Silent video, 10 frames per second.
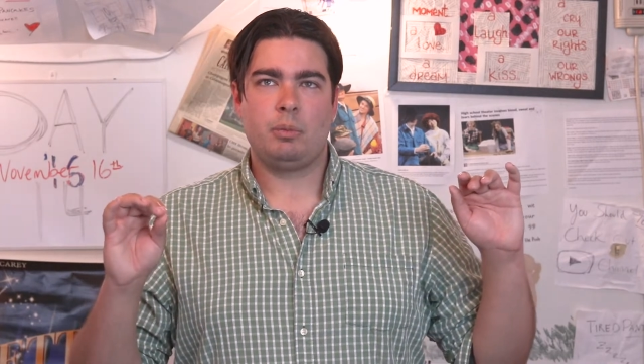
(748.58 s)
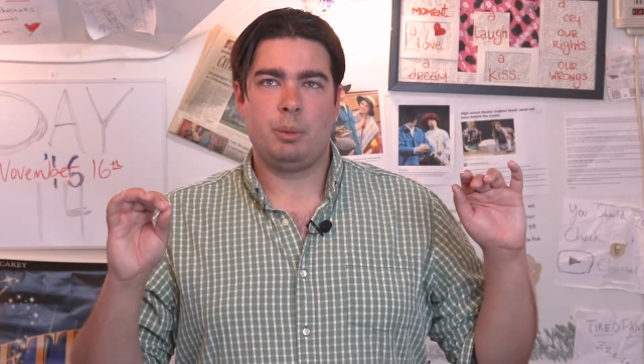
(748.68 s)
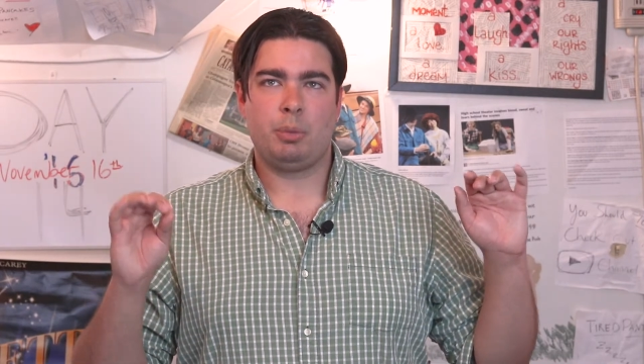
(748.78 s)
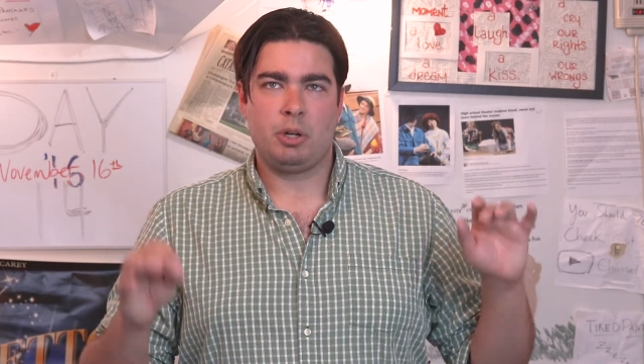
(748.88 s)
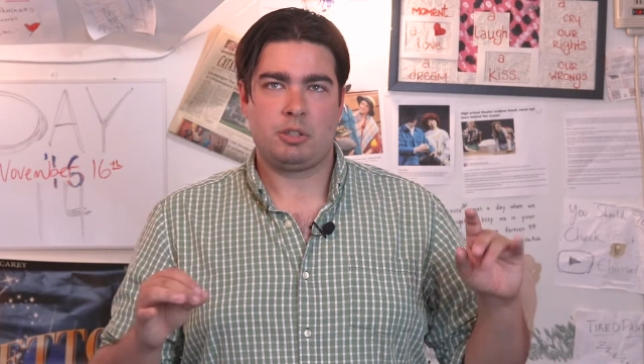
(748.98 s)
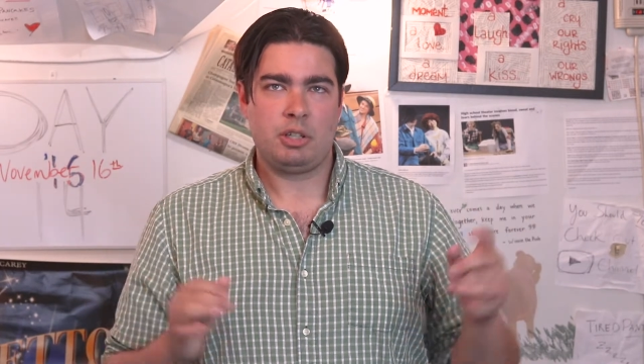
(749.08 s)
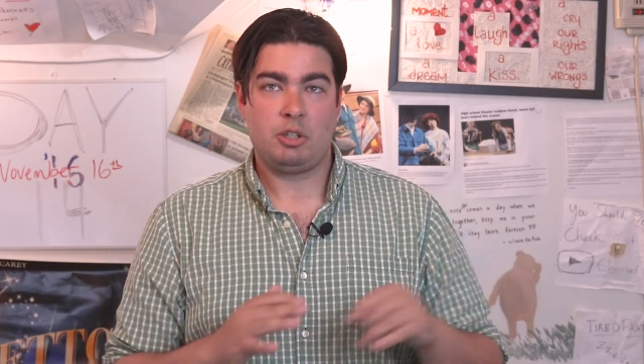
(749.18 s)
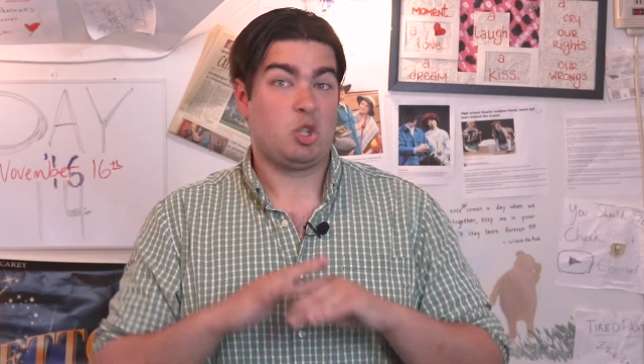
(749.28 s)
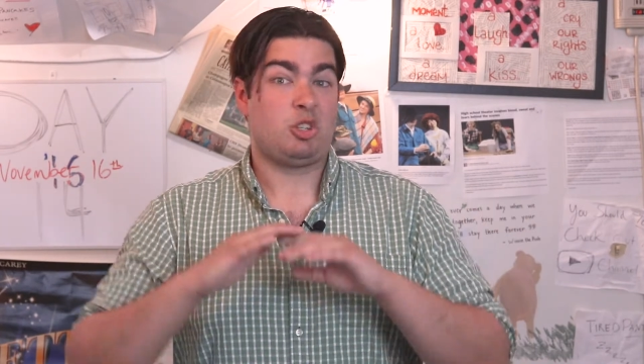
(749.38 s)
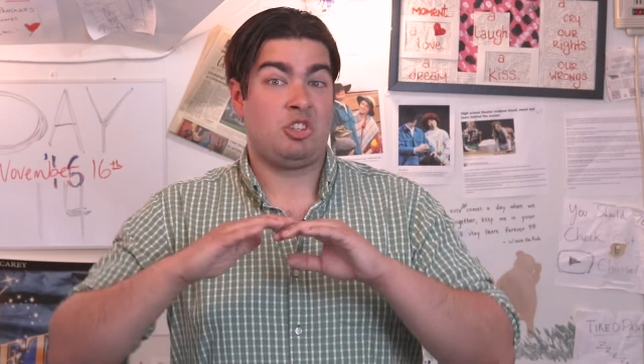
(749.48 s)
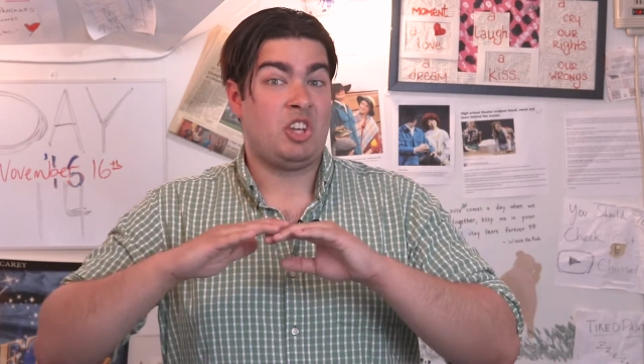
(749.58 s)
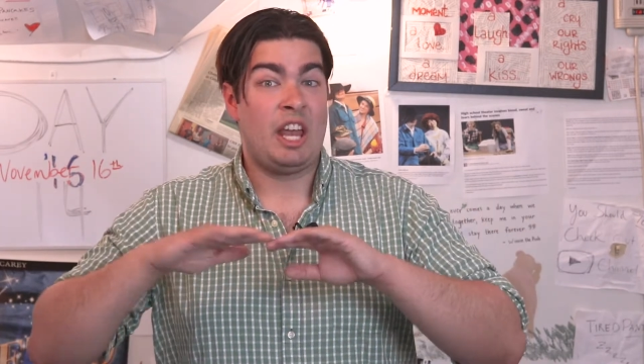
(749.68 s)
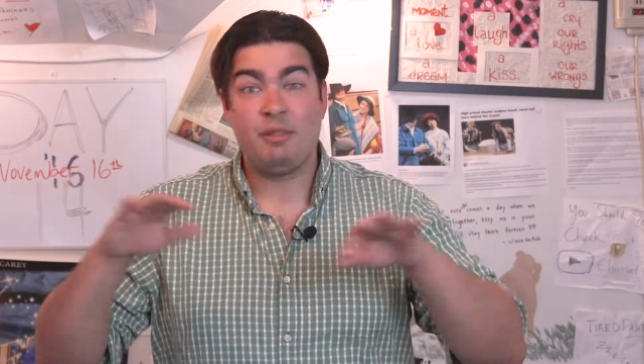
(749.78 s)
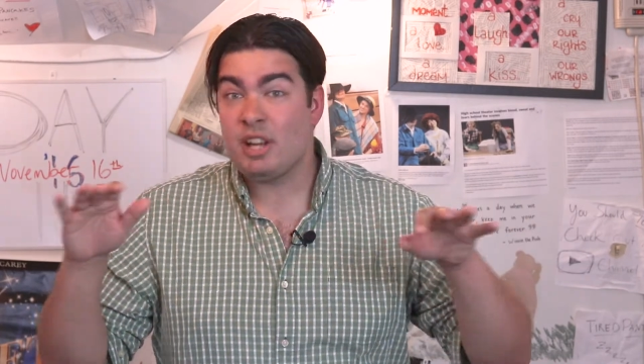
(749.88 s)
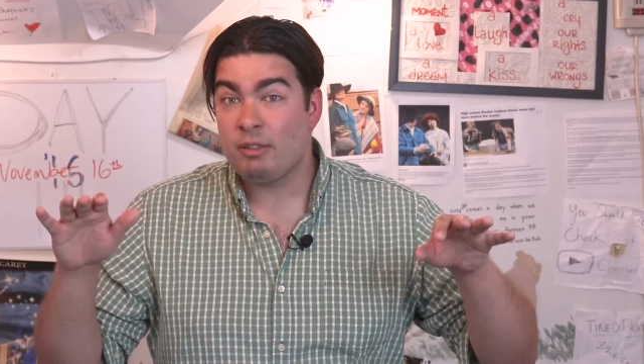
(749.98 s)
the person that just
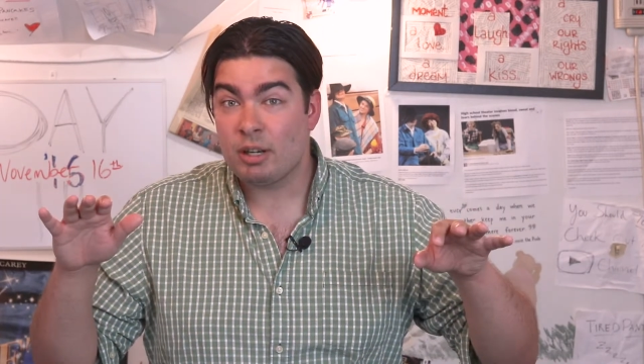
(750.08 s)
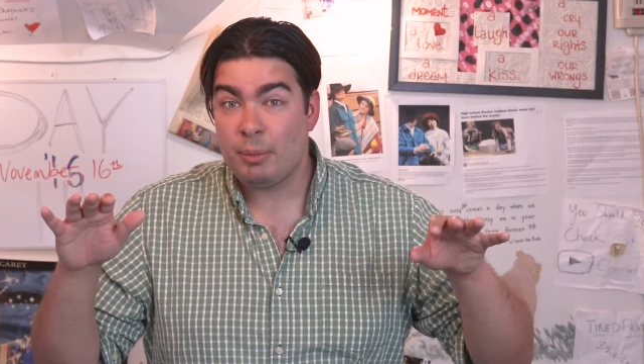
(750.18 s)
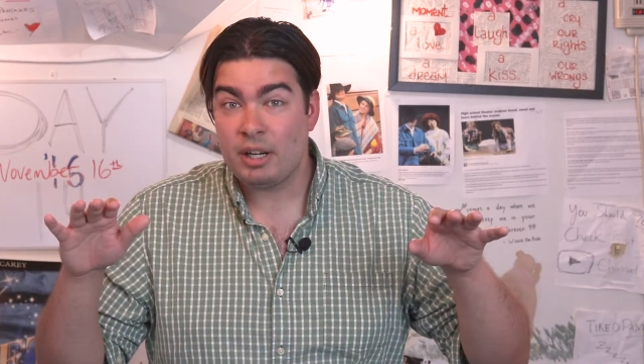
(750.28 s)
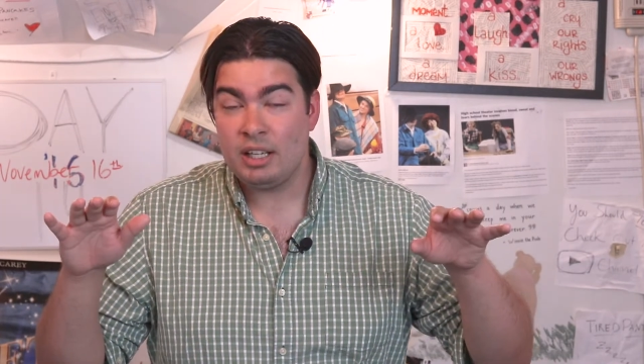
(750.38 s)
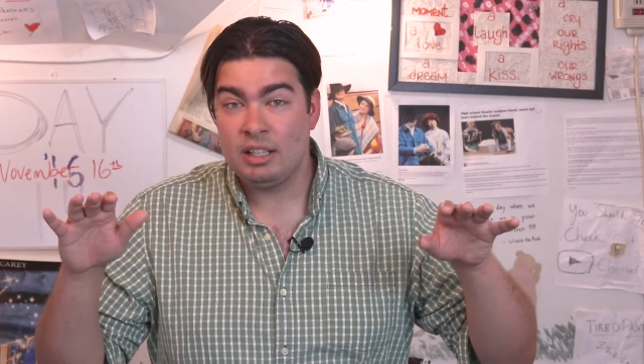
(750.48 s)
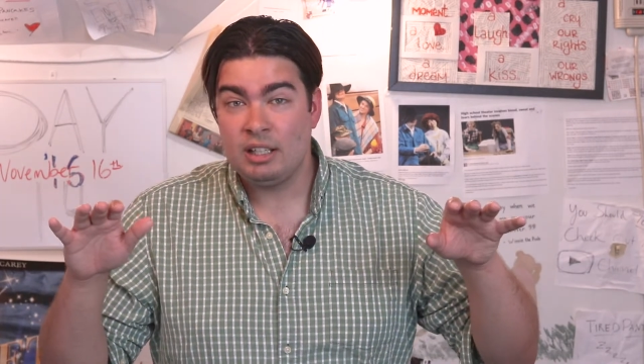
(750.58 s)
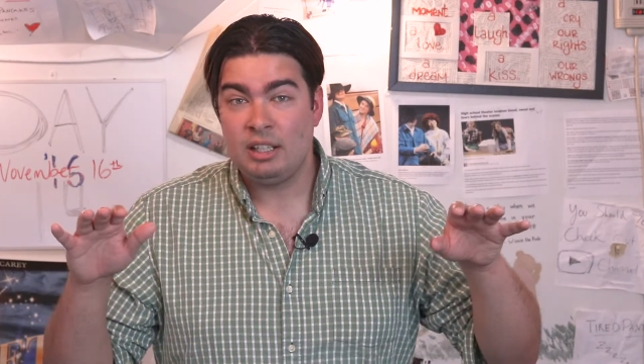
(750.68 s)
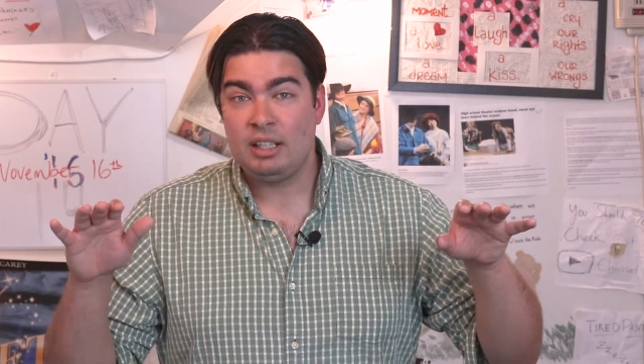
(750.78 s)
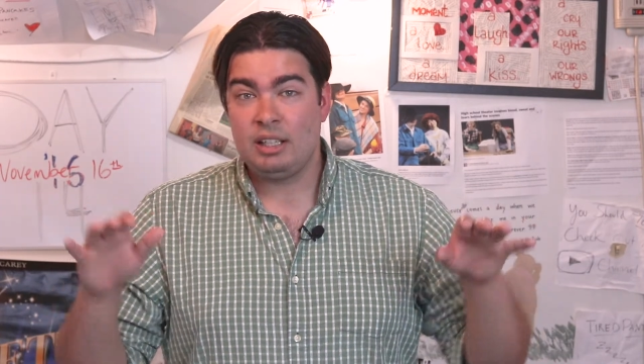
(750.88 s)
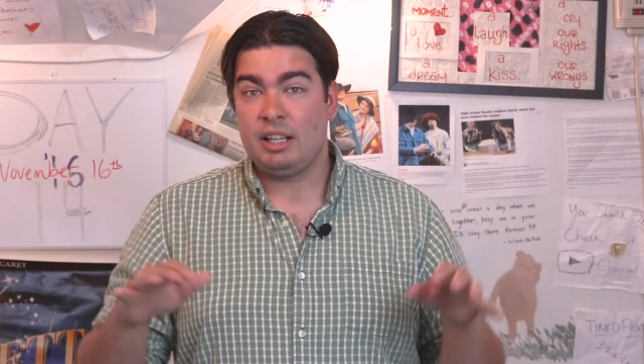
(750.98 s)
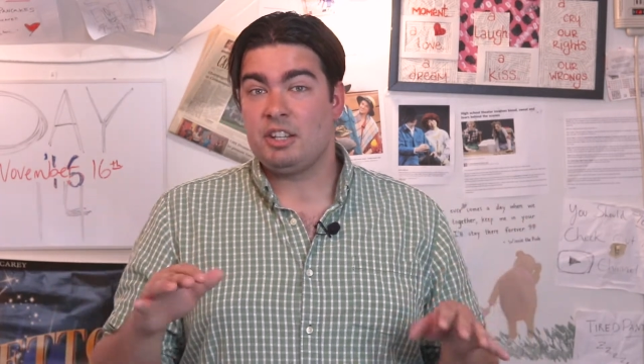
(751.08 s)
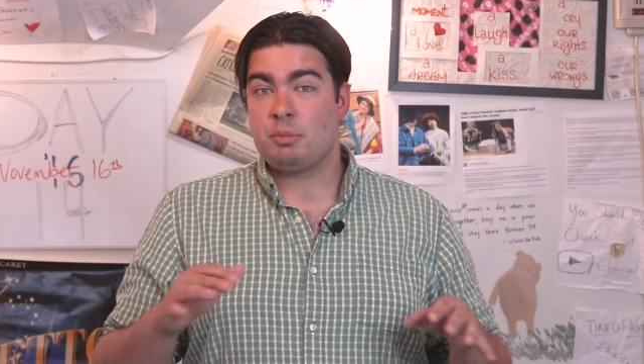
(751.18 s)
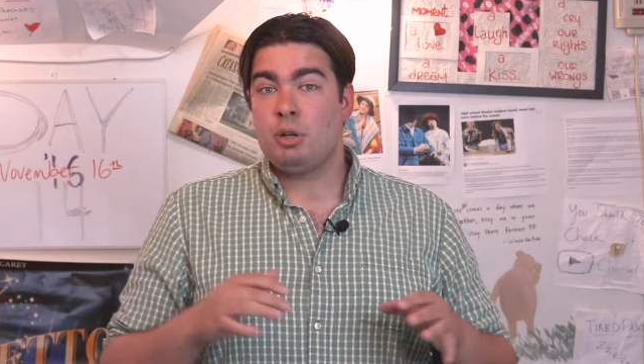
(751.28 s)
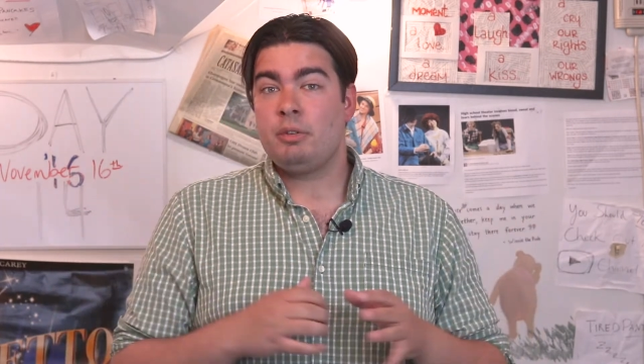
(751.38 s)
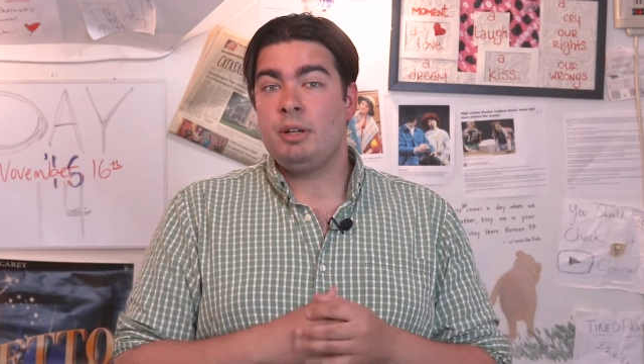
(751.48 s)
saved everybody in
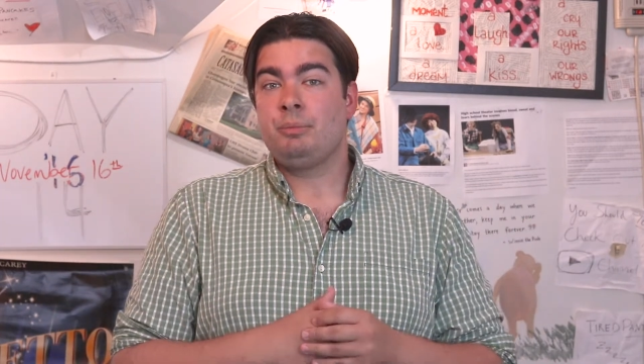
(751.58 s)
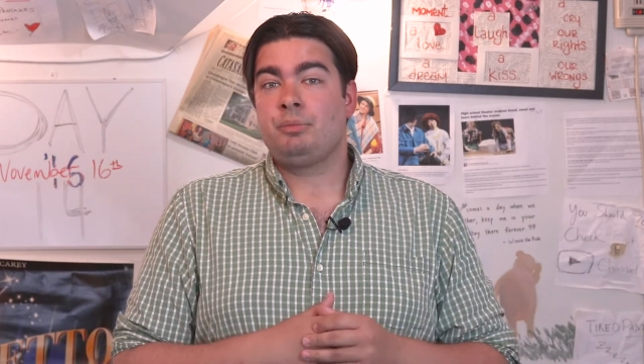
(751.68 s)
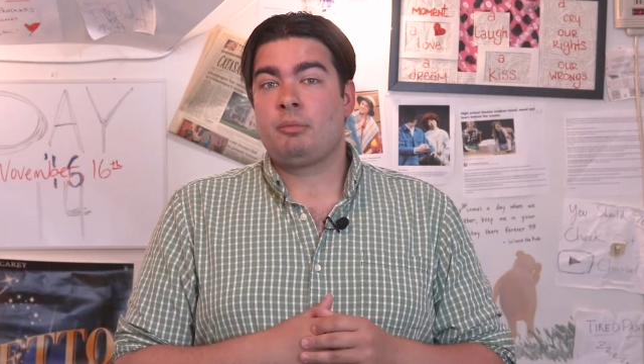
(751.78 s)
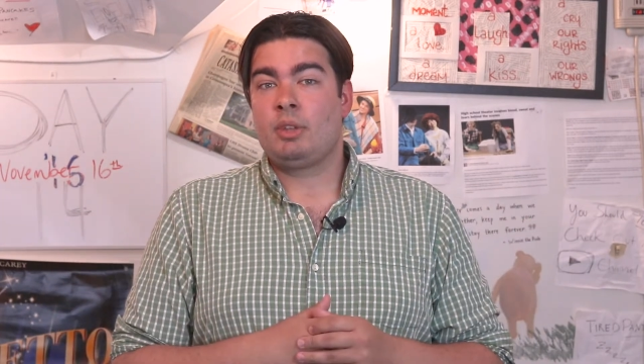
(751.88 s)
this movie,